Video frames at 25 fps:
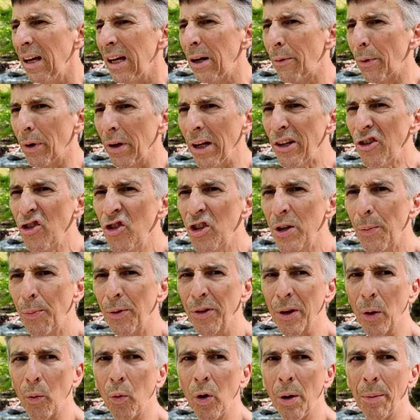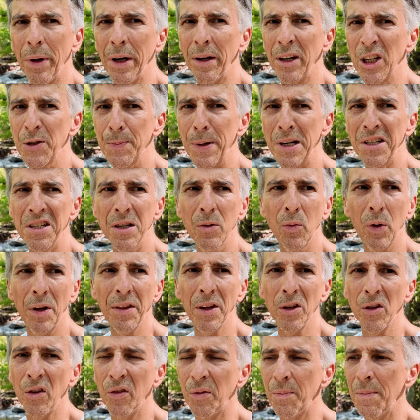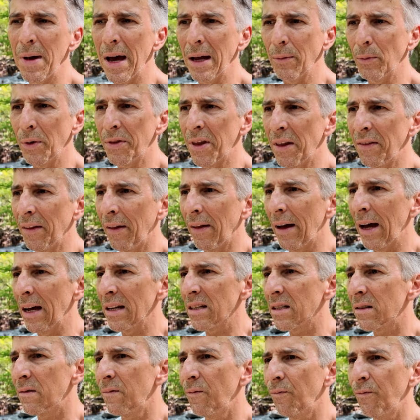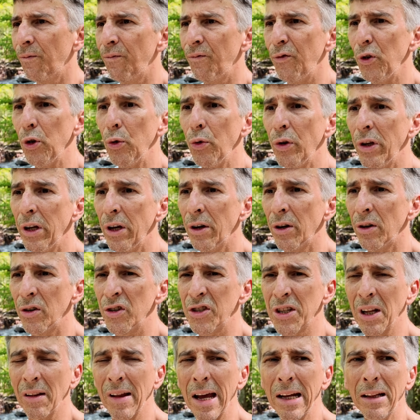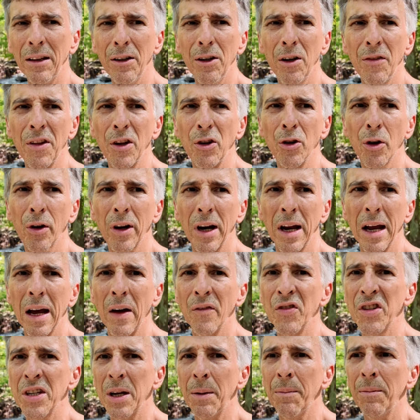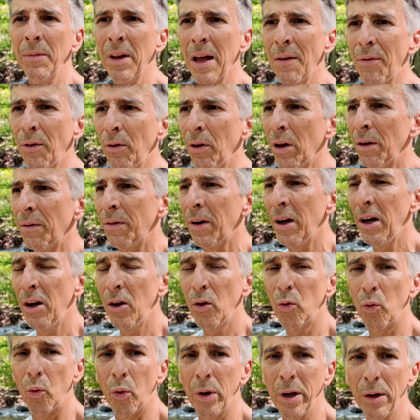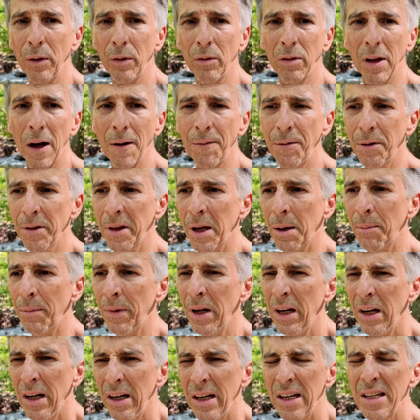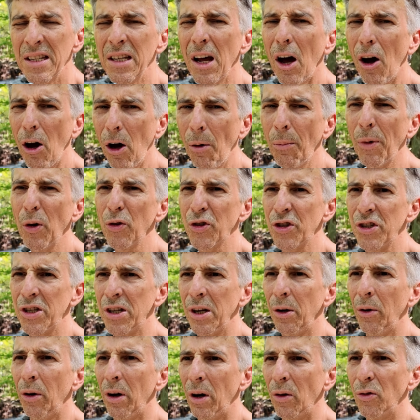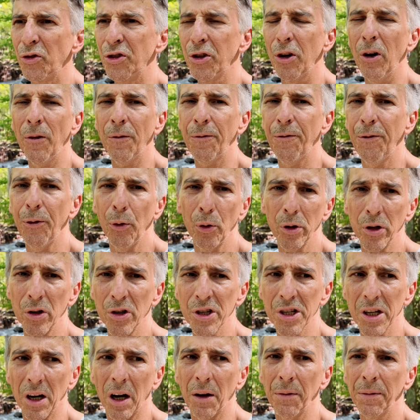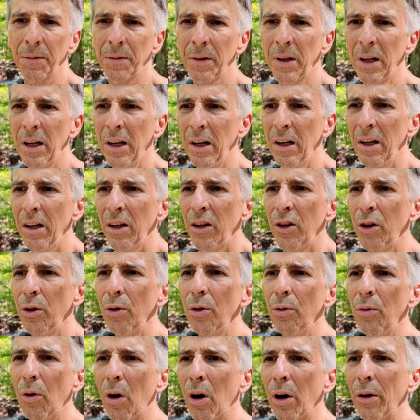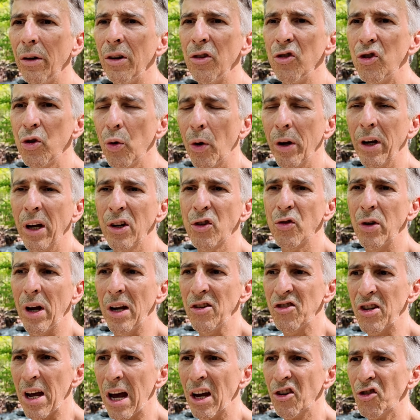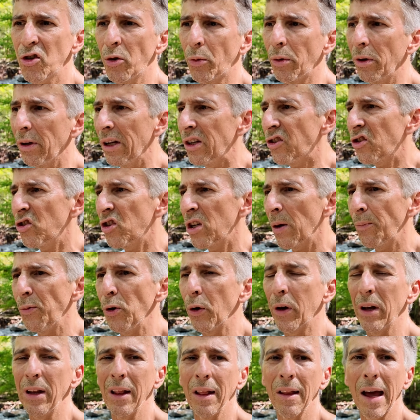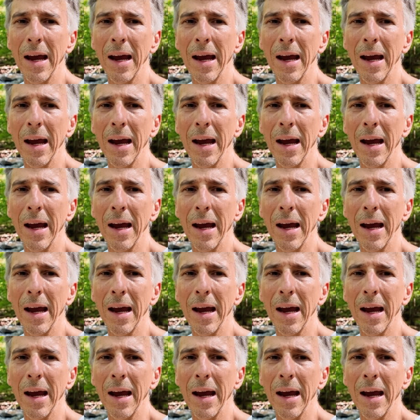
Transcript: in a relationship with a woman, especially one that you've met within the last few years, the likelihood that you're going to have some level of real love for them is almost zero. So don't fool yourself. You are enjoying a transactional relationship. You can